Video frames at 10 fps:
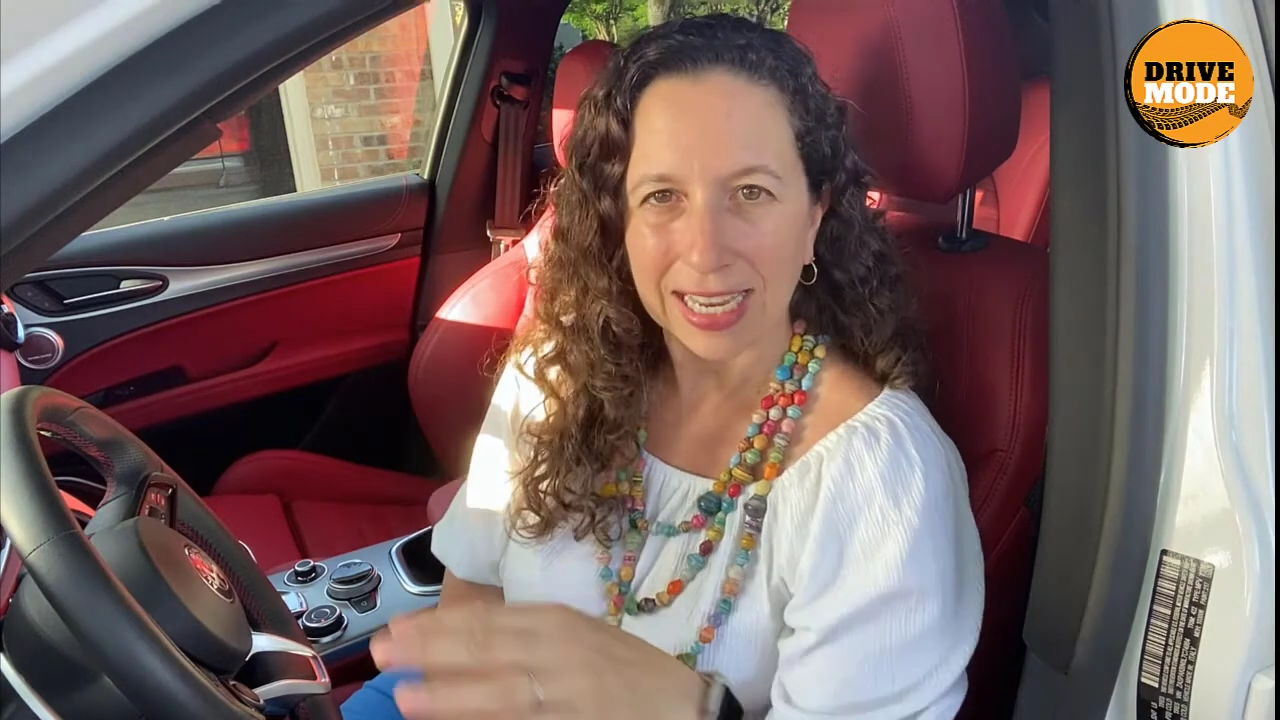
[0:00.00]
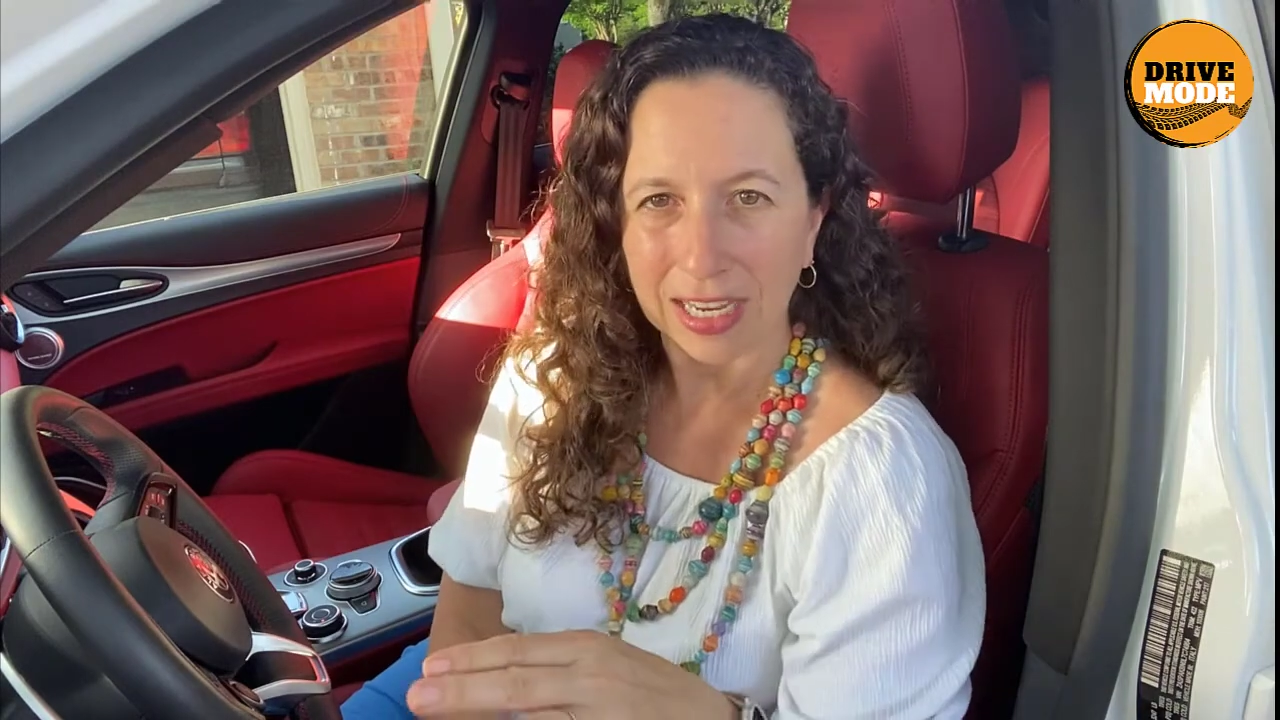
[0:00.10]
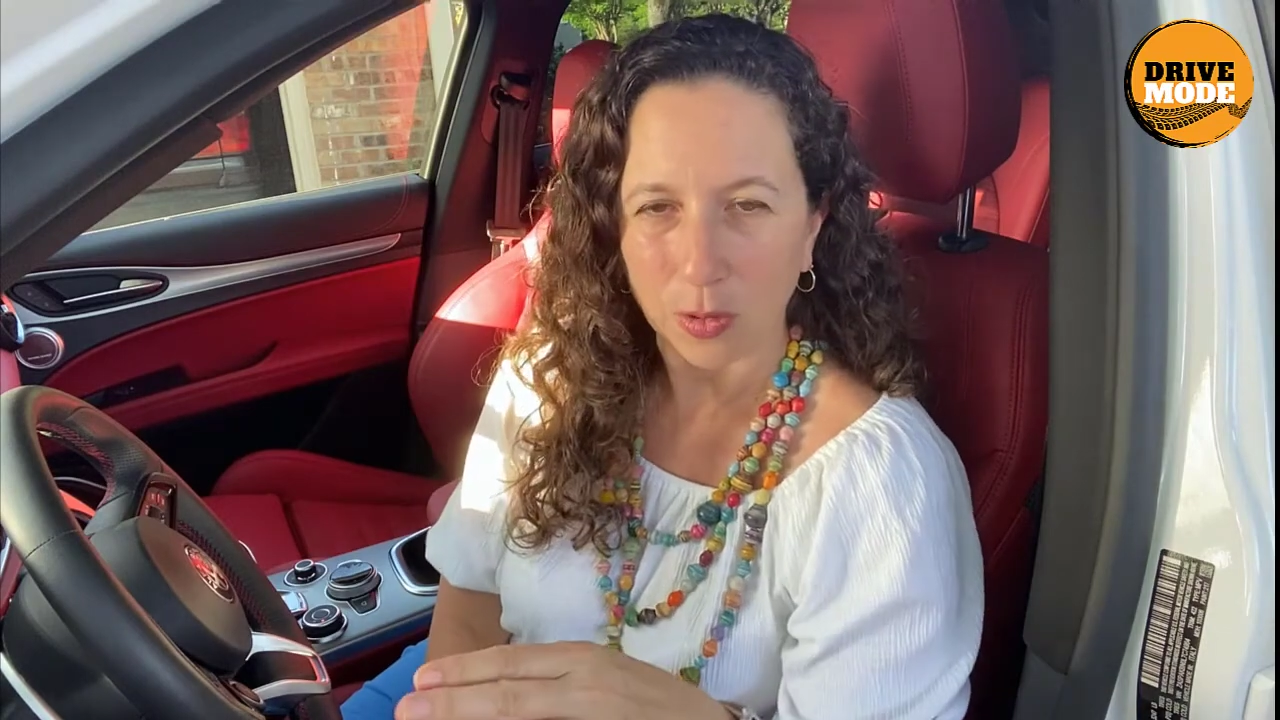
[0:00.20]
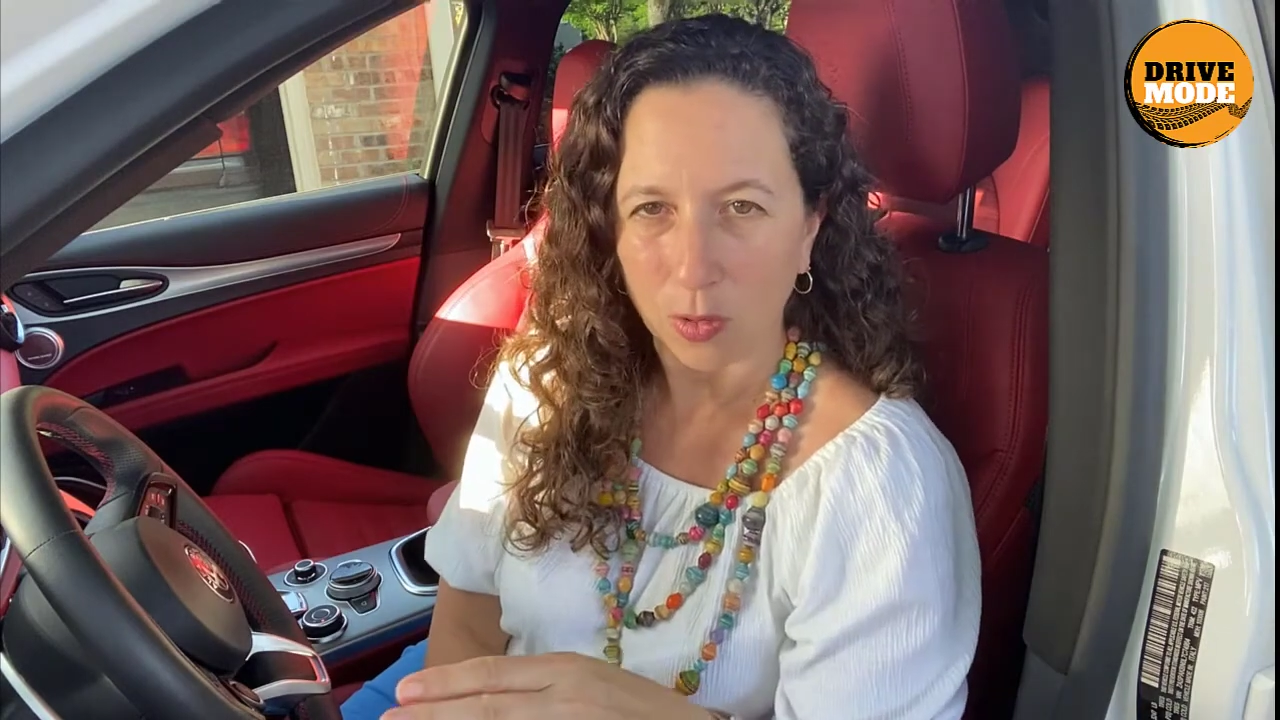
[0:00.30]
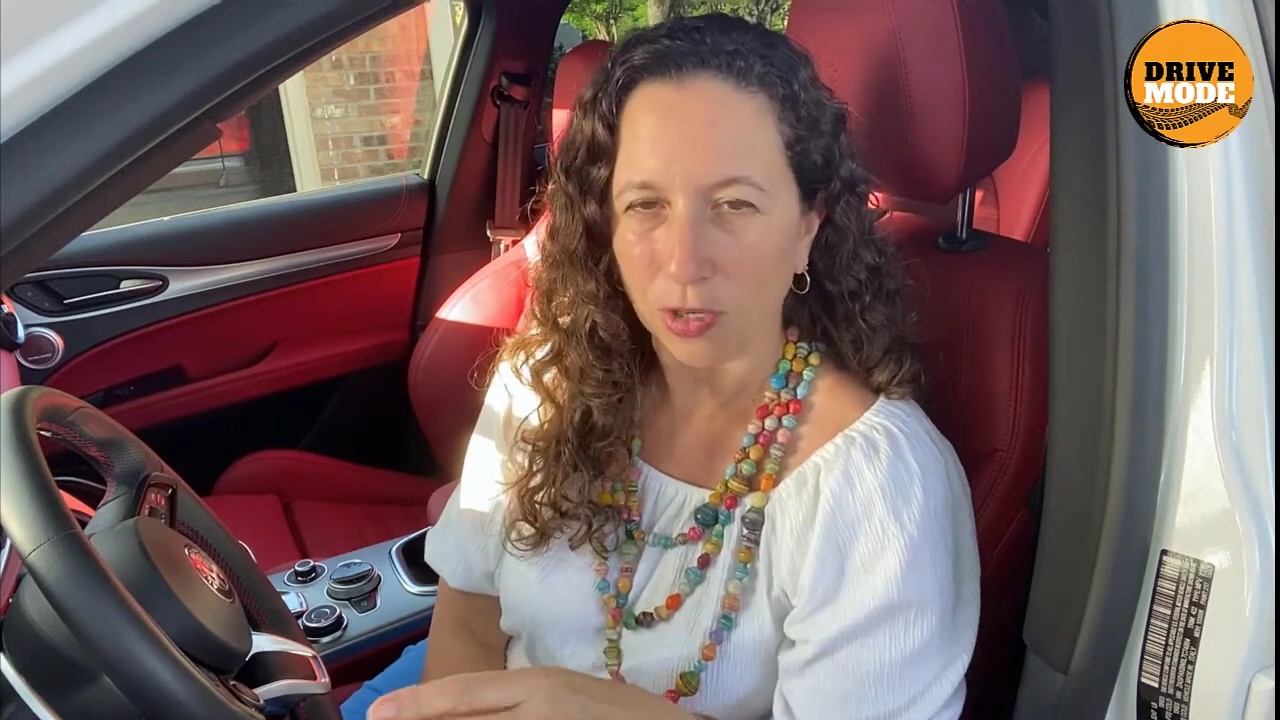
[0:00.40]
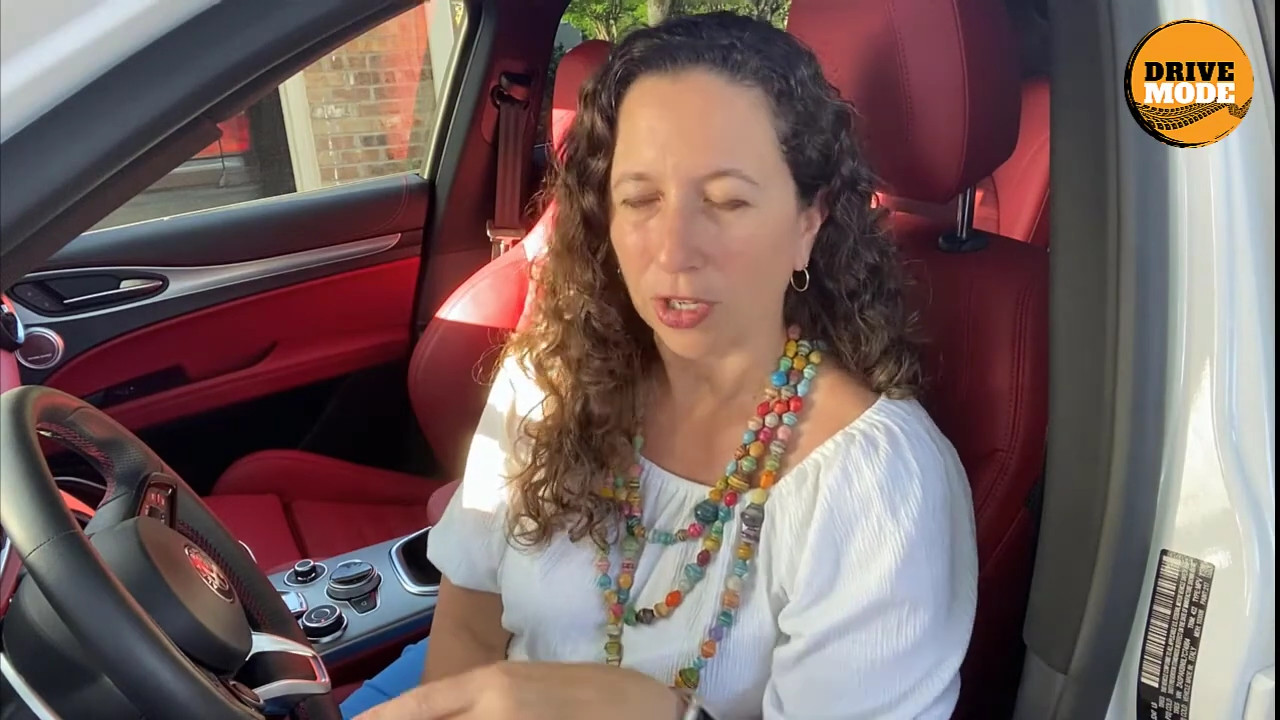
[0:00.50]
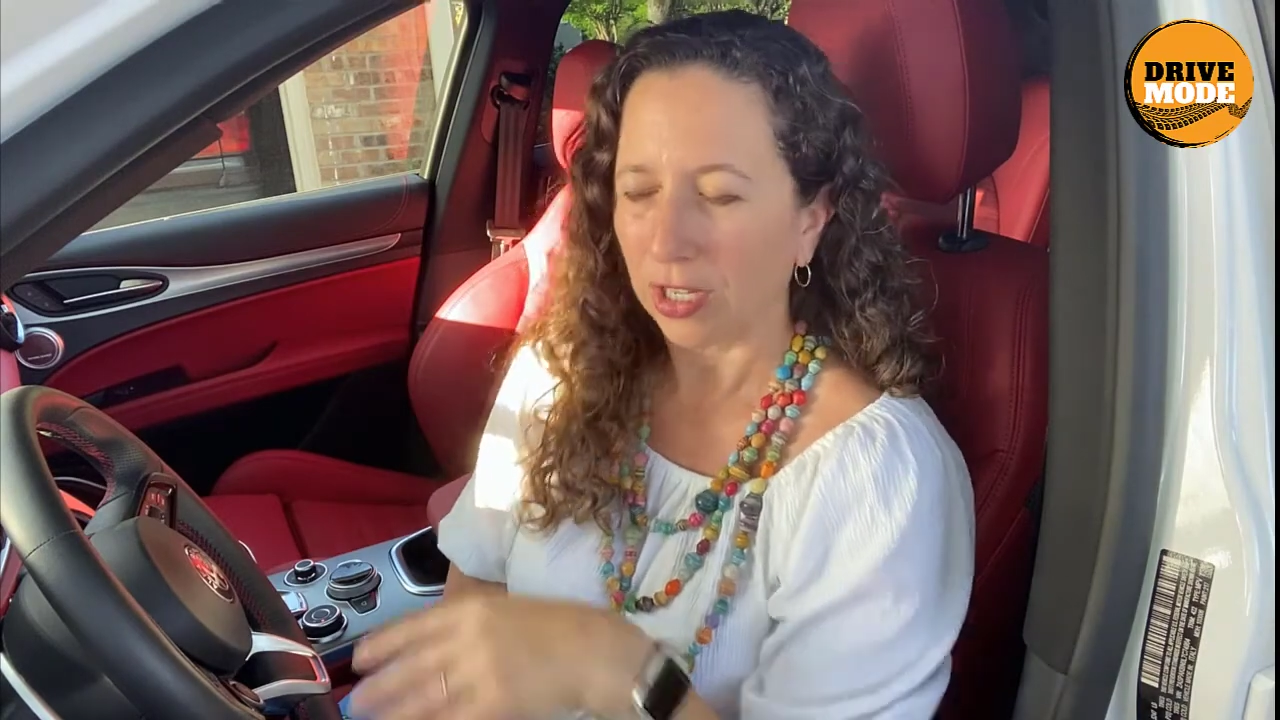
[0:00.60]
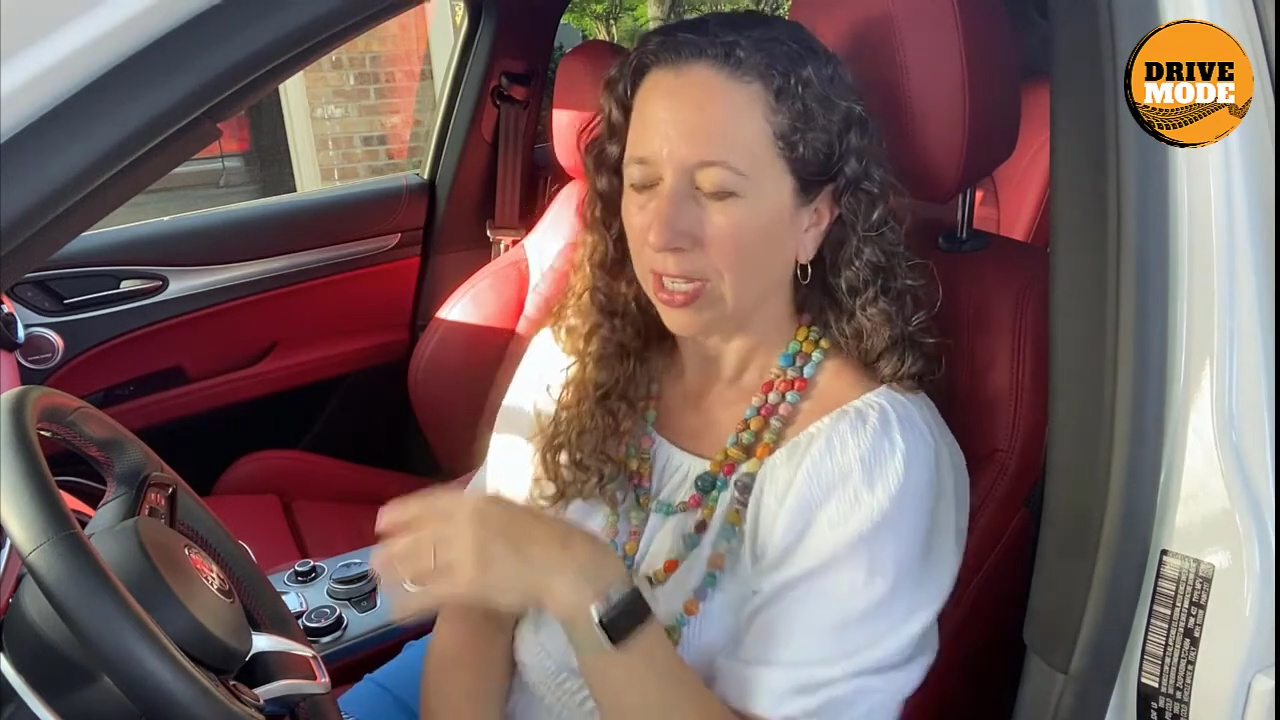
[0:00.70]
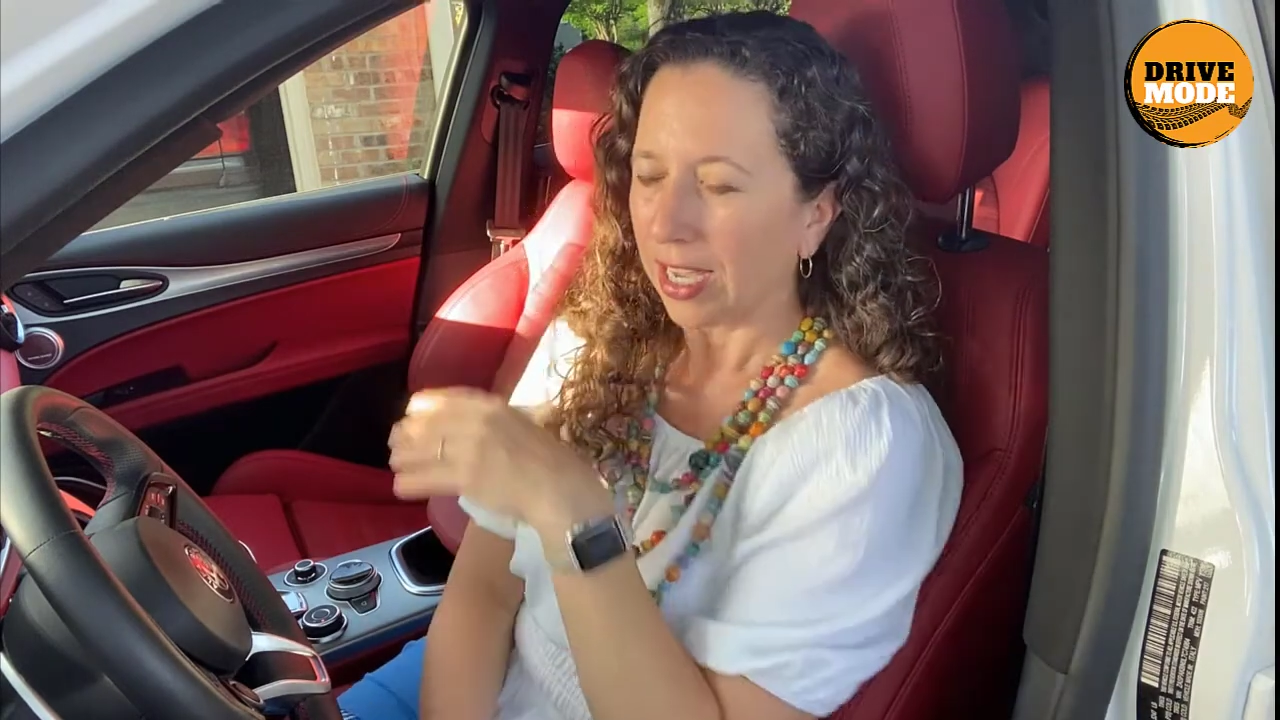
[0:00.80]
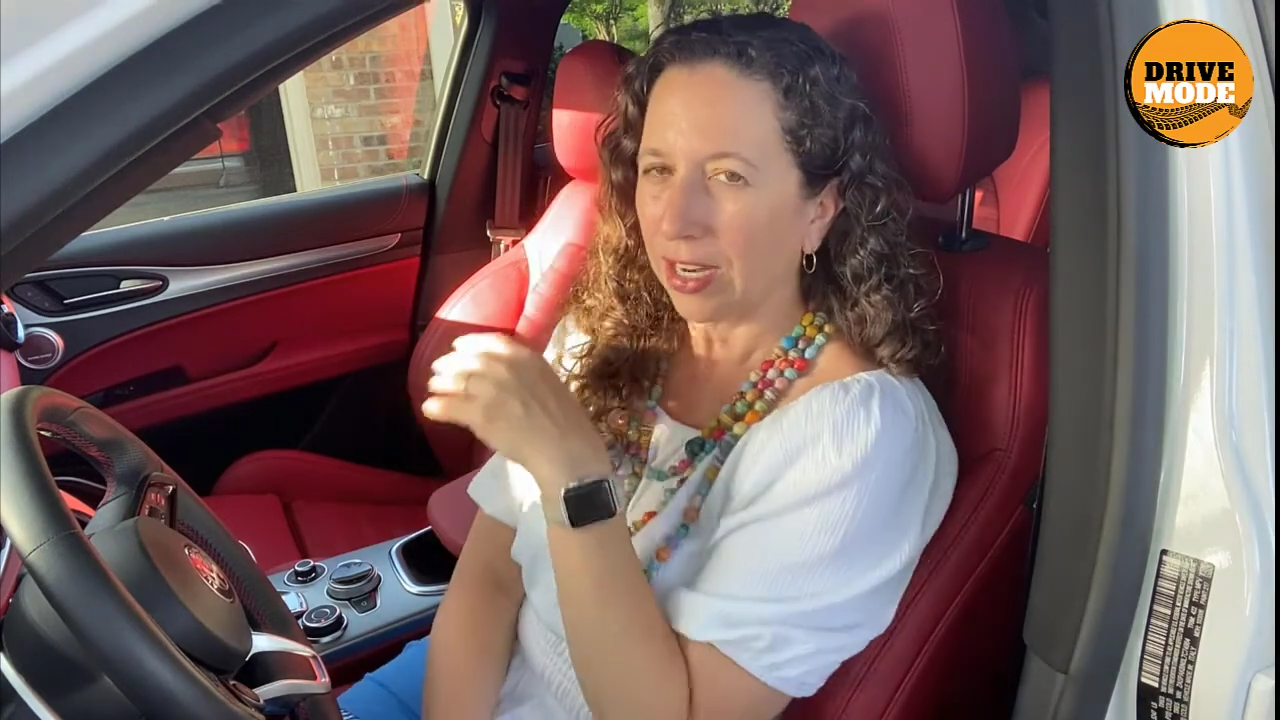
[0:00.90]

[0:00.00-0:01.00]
any corner,